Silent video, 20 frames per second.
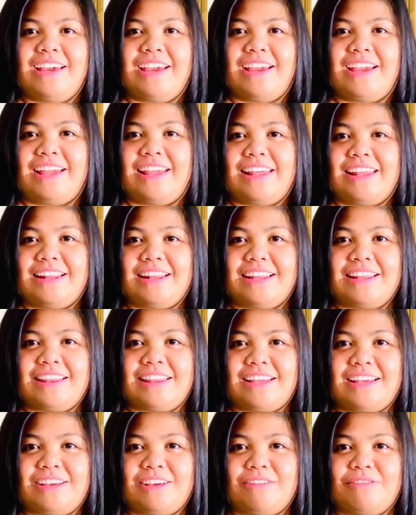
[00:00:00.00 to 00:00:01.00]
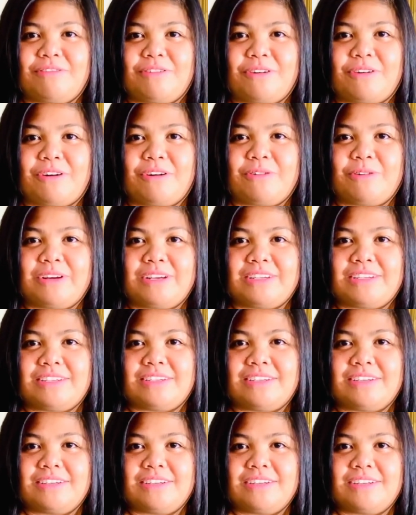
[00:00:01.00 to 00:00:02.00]
And thank you for
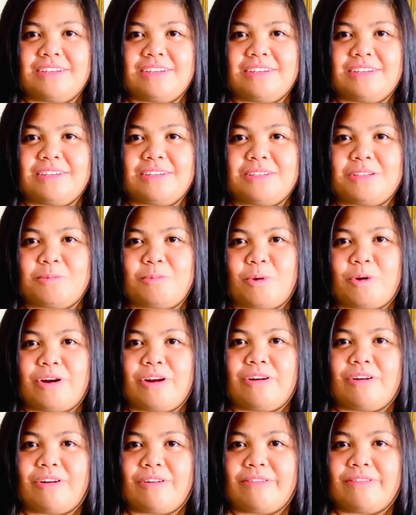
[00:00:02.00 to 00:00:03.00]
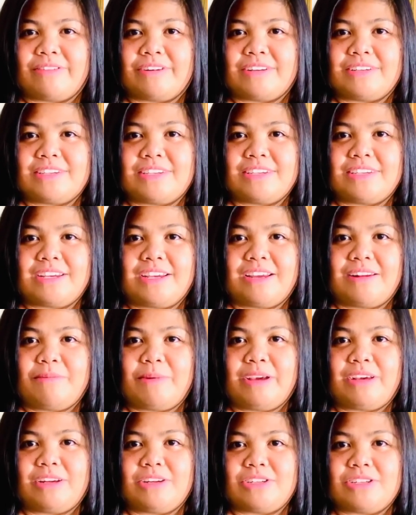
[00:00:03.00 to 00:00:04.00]
always supporting all of us and
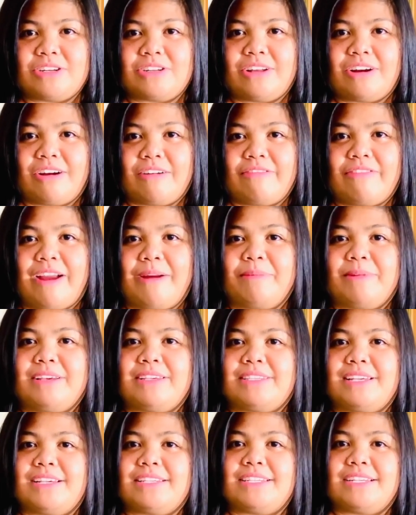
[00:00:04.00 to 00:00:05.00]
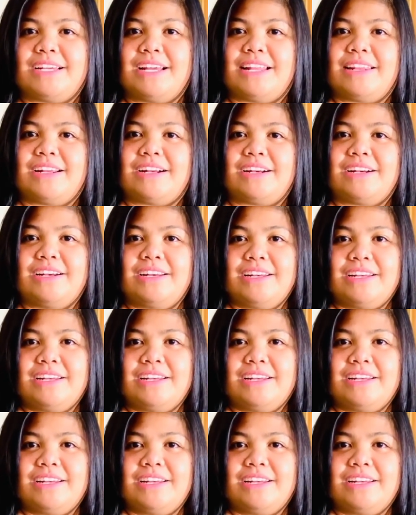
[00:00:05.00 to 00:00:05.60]
making sure that our family stays together.